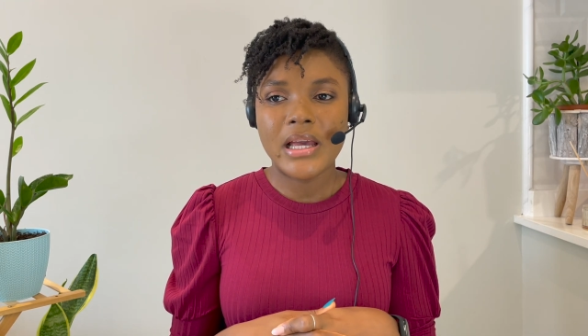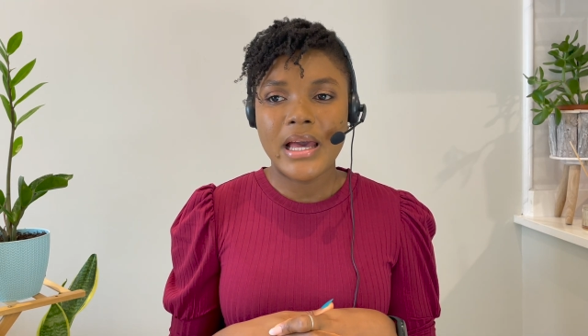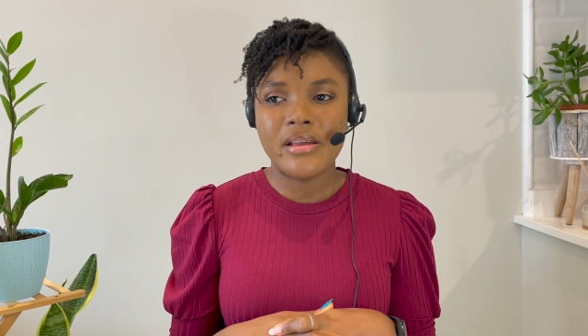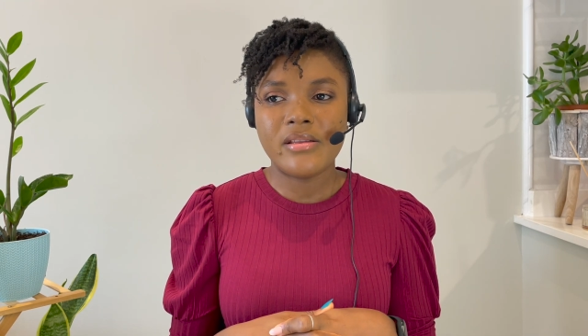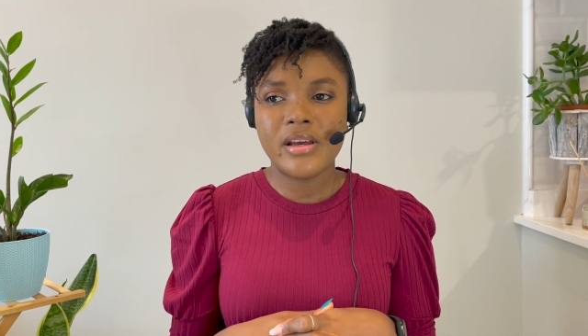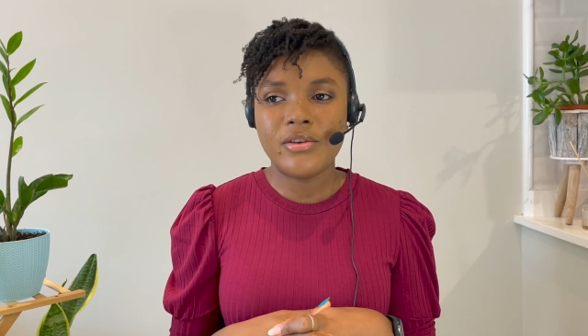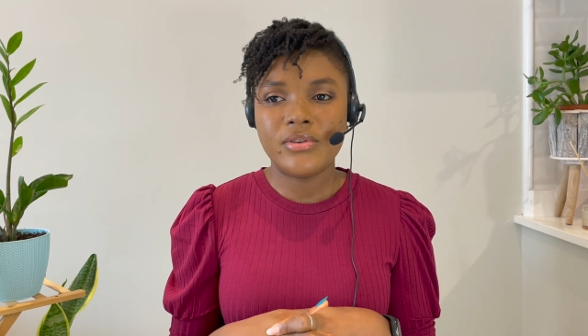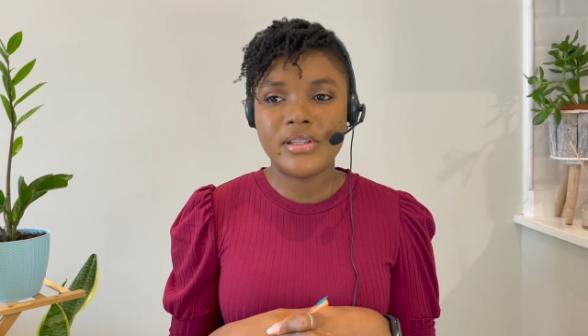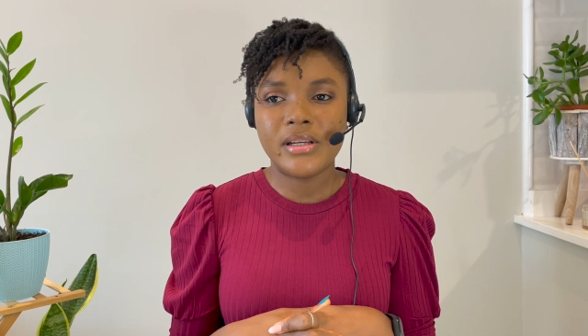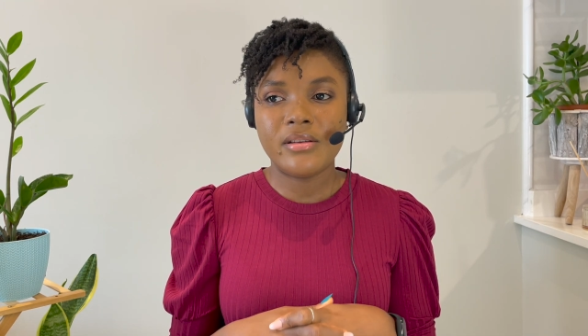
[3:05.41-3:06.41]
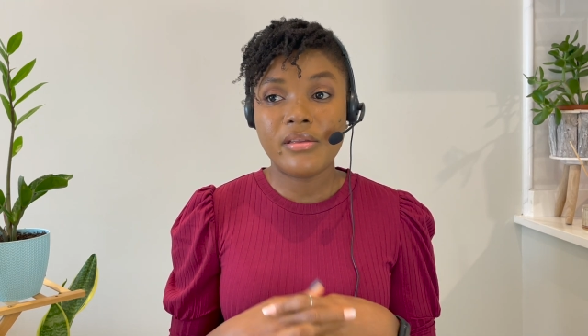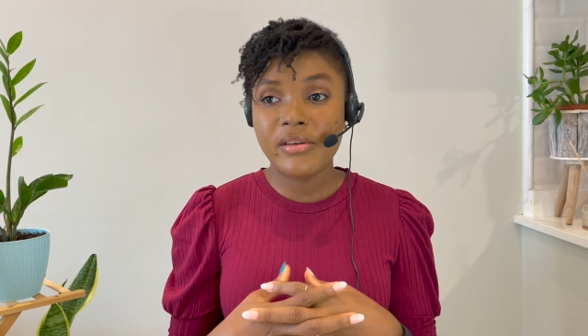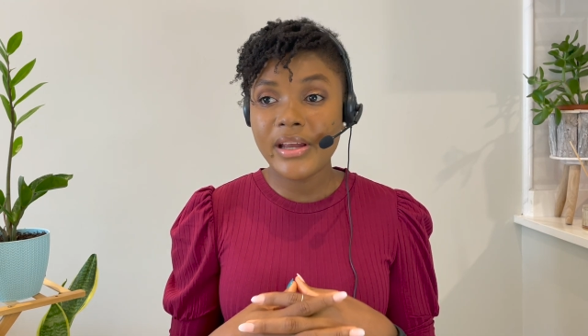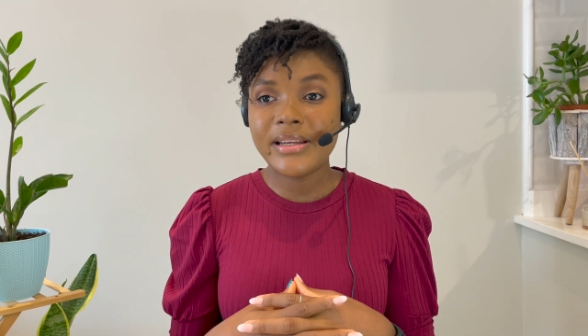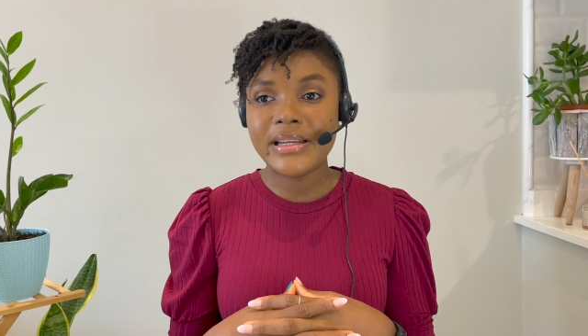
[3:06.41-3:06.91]
And then you said,
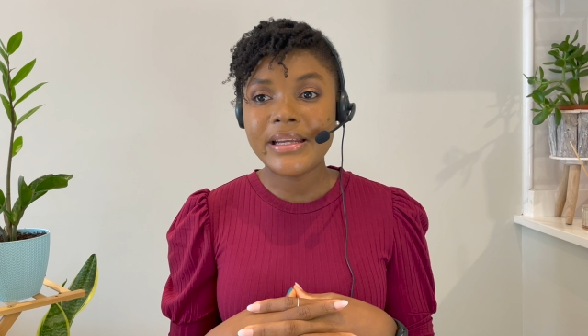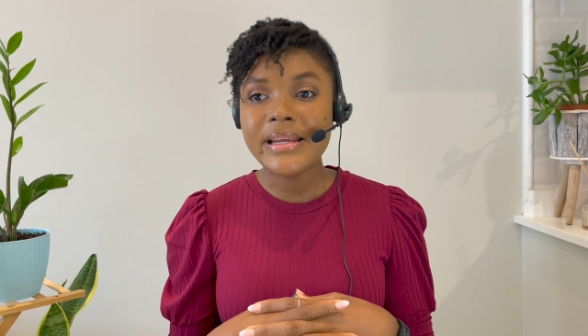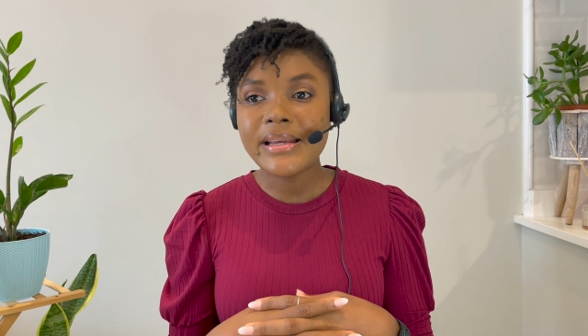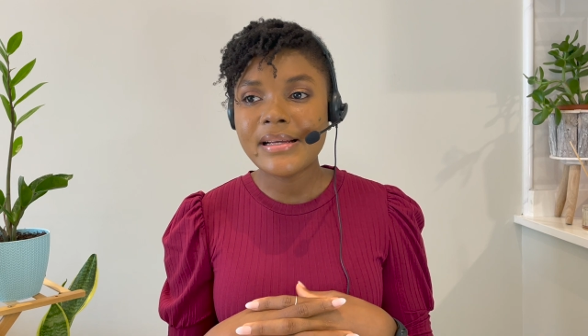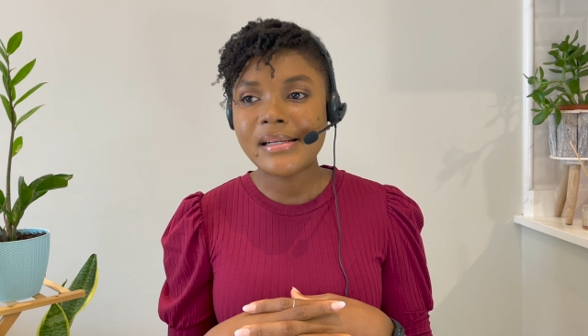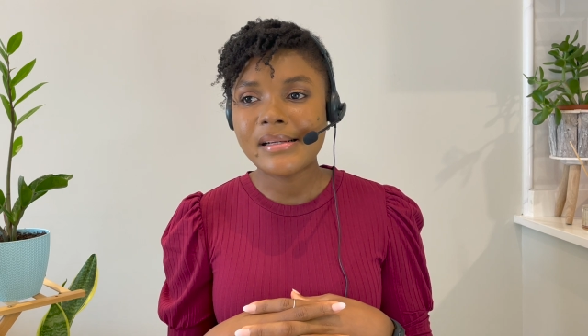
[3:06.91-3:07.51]
thirdly,